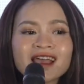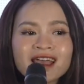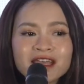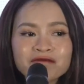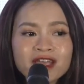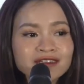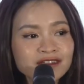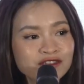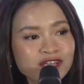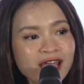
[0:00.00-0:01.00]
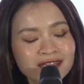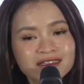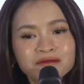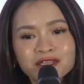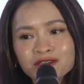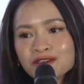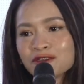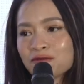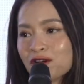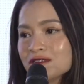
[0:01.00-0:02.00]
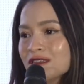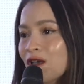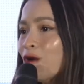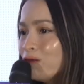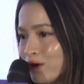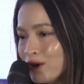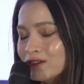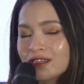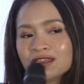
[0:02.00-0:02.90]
I have had the chance, because of crossing over,